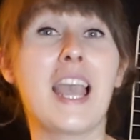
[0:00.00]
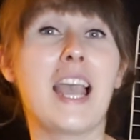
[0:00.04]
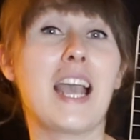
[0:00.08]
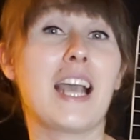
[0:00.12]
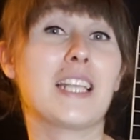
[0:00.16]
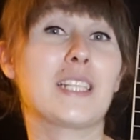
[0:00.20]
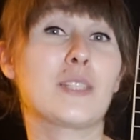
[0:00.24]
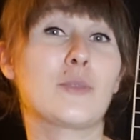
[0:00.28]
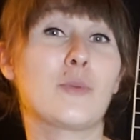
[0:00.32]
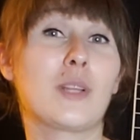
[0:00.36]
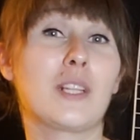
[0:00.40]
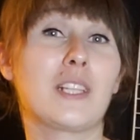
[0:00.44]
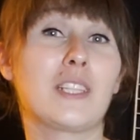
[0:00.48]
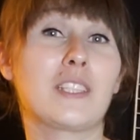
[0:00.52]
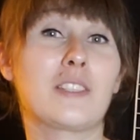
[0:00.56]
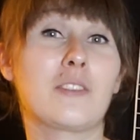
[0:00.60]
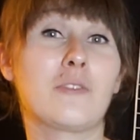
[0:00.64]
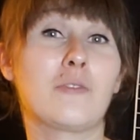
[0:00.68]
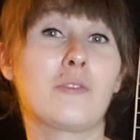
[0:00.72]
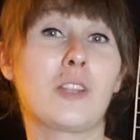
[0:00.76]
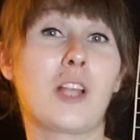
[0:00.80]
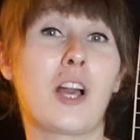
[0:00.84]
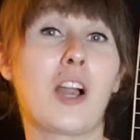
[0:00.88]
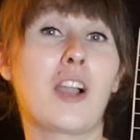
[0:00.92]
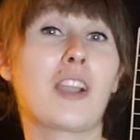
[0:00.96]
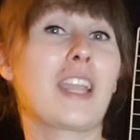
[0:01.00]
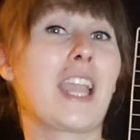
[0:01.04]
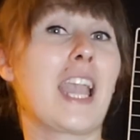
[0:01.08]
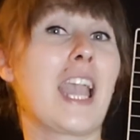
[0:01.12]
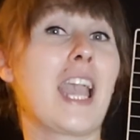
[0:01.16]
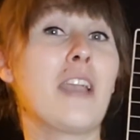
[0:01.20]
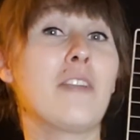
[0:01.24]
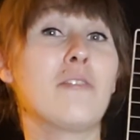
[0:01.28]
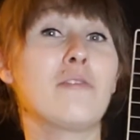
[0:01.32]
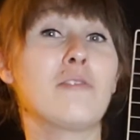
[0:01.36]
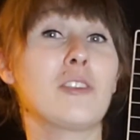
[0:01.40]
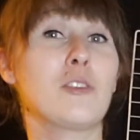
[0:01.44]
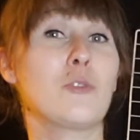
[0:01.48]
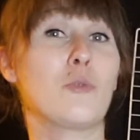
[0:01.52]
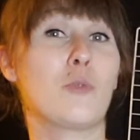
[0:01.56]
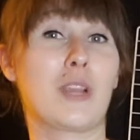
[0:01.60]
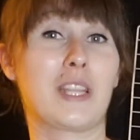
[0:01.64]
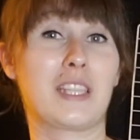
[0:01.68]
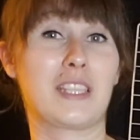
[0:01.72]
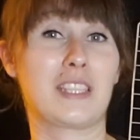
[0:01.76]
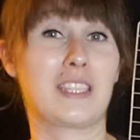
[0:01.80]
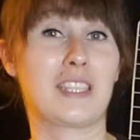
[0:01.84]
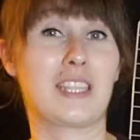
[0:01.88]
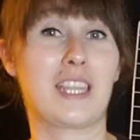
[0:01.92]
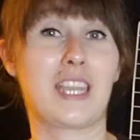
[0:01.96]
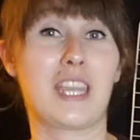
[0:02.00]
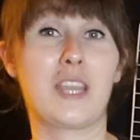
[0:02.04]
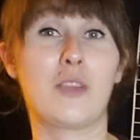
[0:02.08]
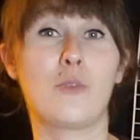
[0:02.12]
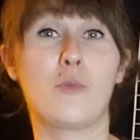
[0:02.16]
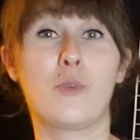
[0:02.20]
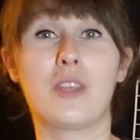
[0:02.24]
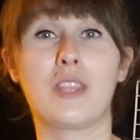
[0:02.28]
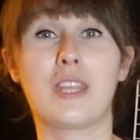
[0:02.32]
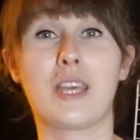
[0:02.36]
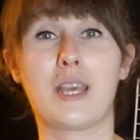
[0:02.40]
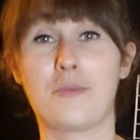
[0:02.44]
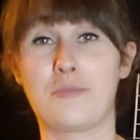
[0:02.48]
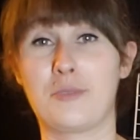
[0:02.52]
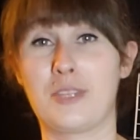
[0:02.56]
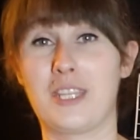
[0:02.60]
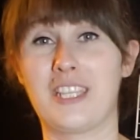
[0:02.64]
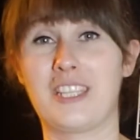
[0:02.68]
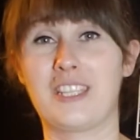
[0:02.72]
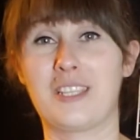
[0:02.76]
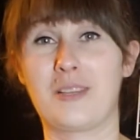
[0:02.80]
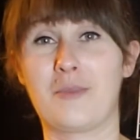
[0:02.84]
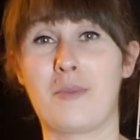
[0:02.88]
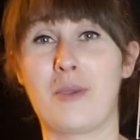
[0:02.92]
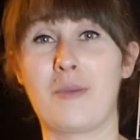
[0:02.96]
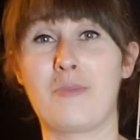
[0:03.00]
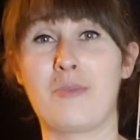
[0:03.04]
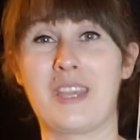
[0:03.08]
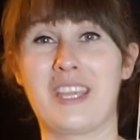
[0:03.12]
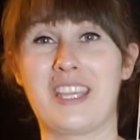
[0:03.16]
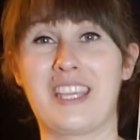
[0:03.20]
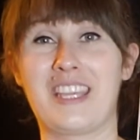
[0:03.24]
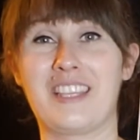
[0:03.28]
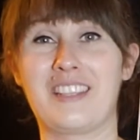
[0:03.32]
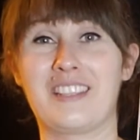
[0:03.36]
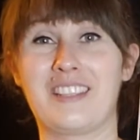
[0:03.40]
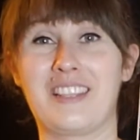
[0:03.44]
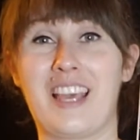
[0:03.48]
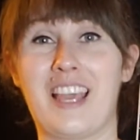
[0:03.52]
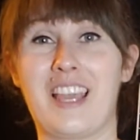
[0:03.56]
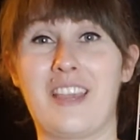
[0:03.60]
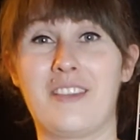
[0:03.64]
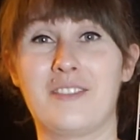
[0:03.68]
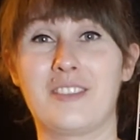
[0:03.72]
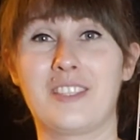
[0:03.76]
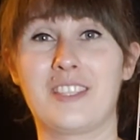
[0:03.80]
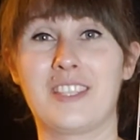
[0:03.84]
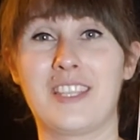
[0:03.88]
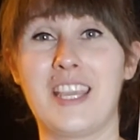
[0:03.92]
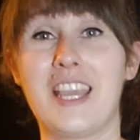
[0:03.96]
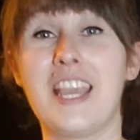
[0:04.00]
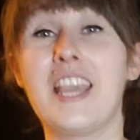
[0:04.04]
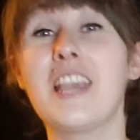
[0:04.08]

as well as a vlog every Wednesday with updates on my piggies' lives.